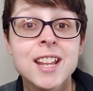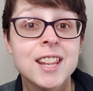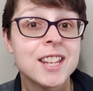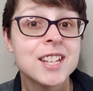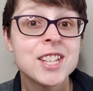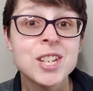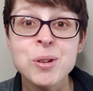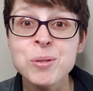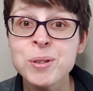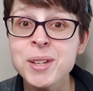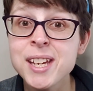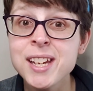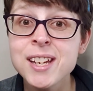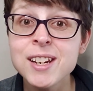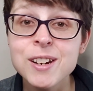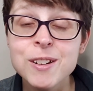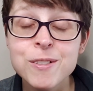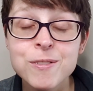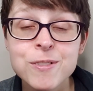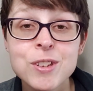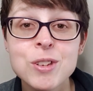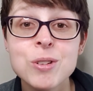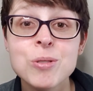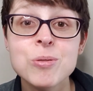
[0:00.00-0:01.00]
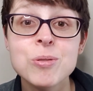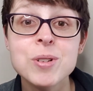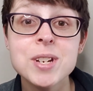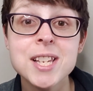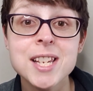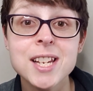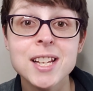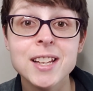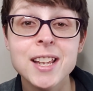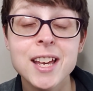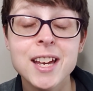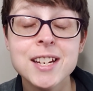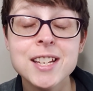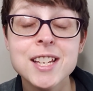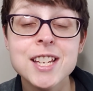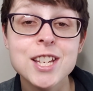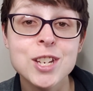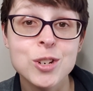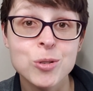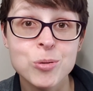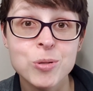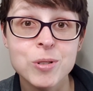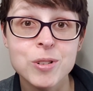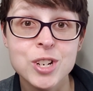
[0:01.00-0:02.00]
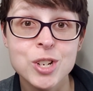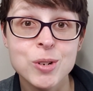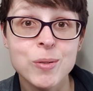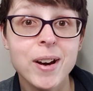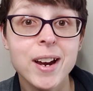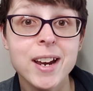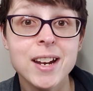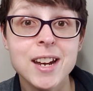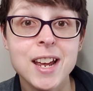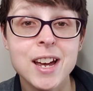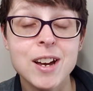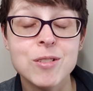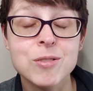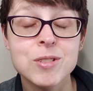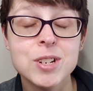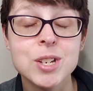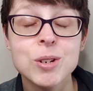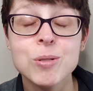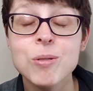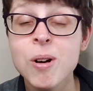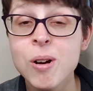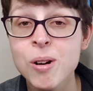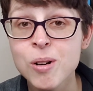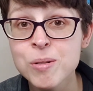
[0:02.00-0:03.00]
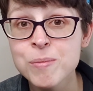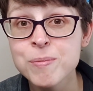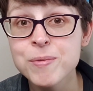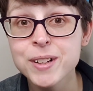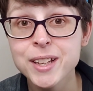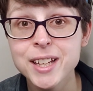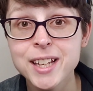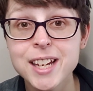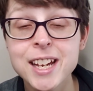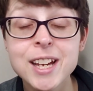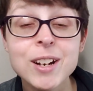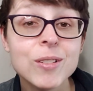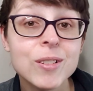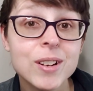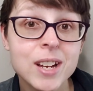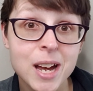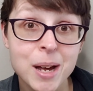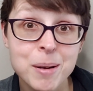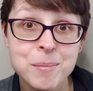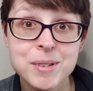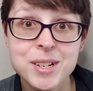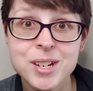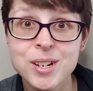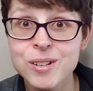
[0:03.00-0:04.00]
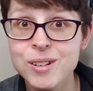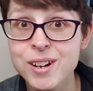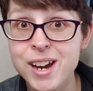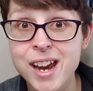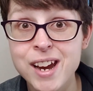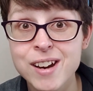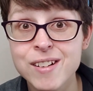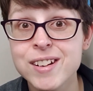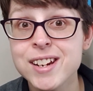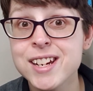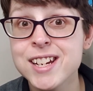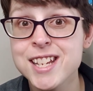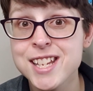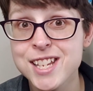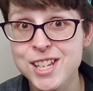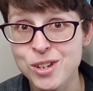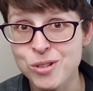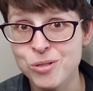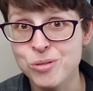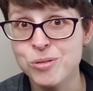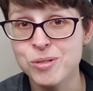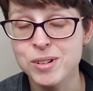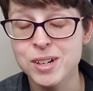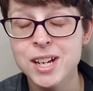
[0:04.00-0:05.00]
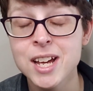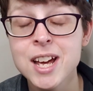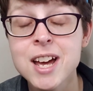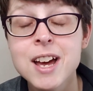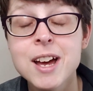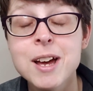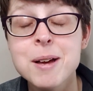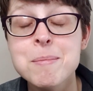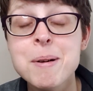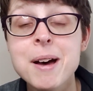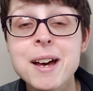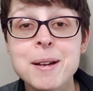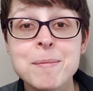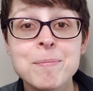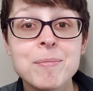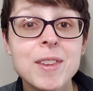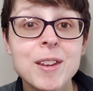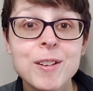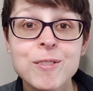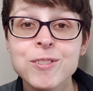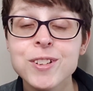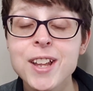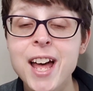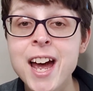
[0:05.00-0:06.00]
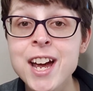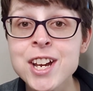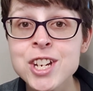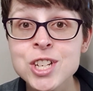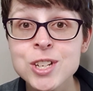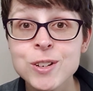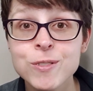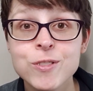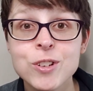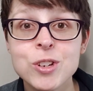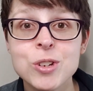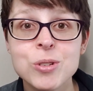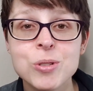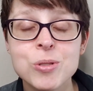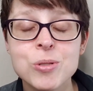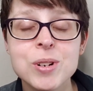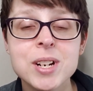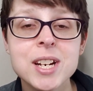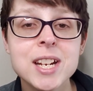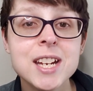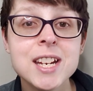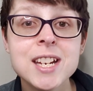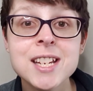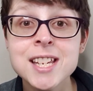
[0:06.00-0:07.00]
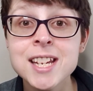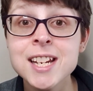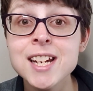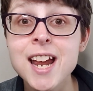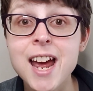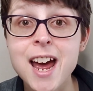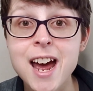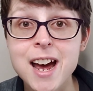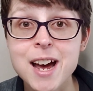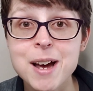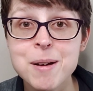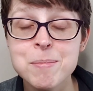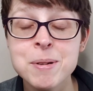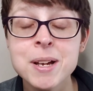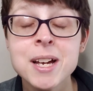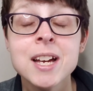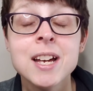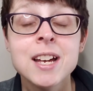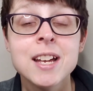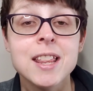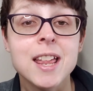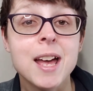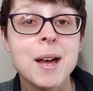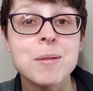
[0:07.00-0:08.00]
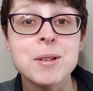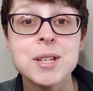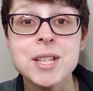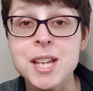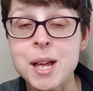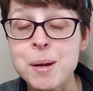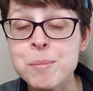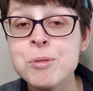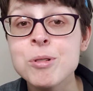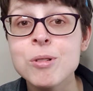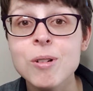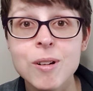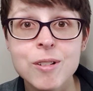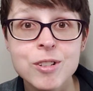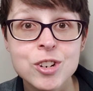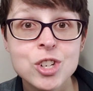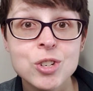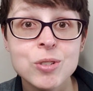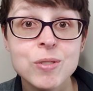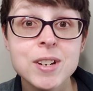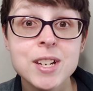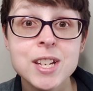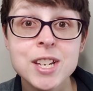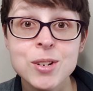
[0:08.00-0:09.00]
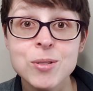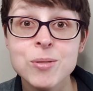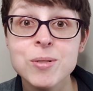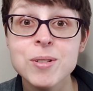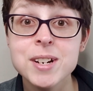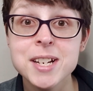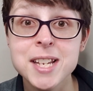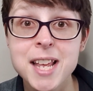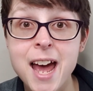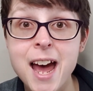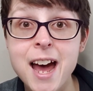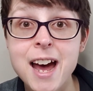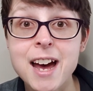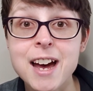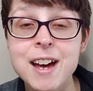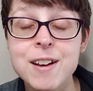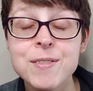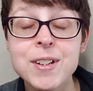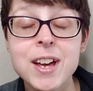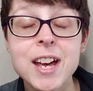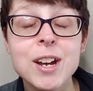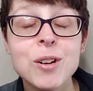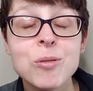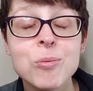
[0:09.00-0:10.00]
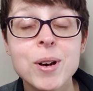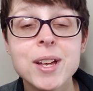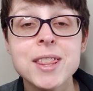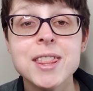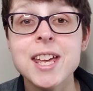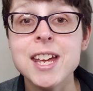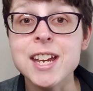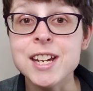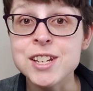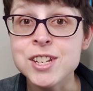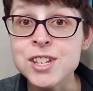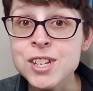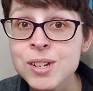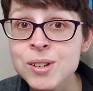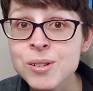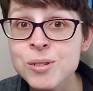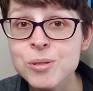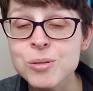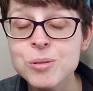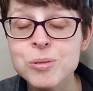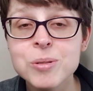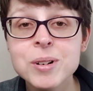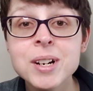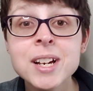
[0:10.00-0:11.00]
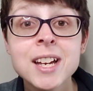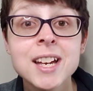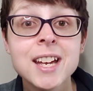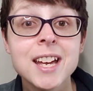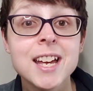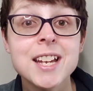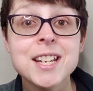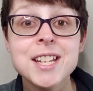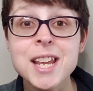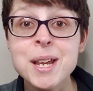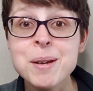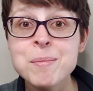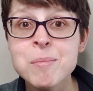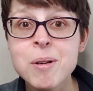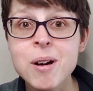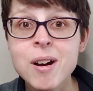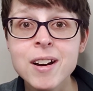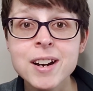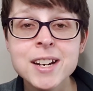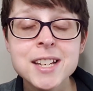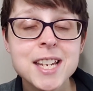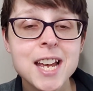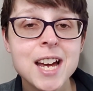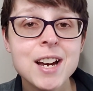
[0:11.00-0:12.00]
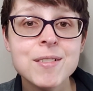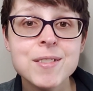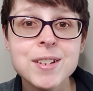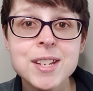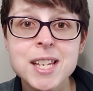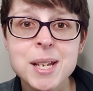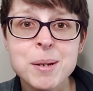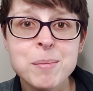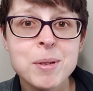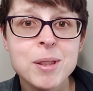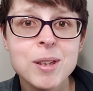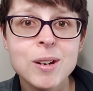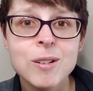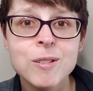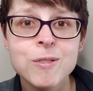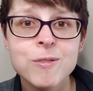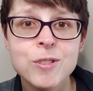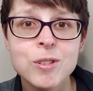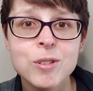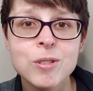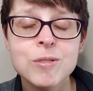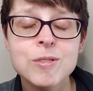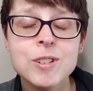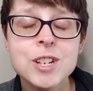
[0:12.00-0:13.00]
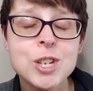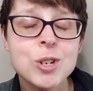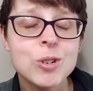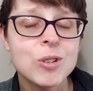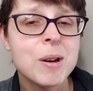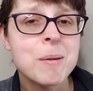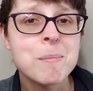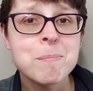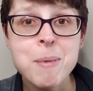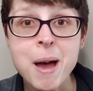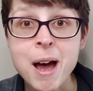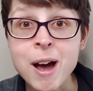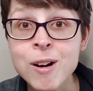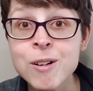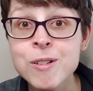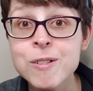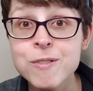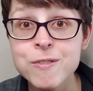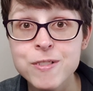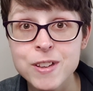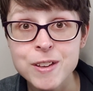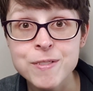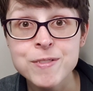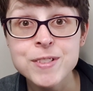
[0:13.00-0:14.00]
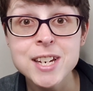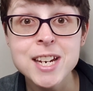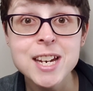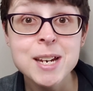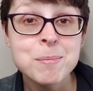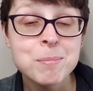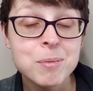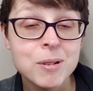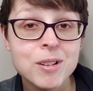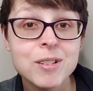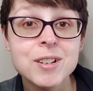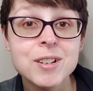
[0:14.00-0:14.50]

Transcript: It's only in a few select stores right now, so hopefully it'll come to your area soon. But Flash Food is an app that some grocery stores have, and what they do is they mark down some of their foods to about 50%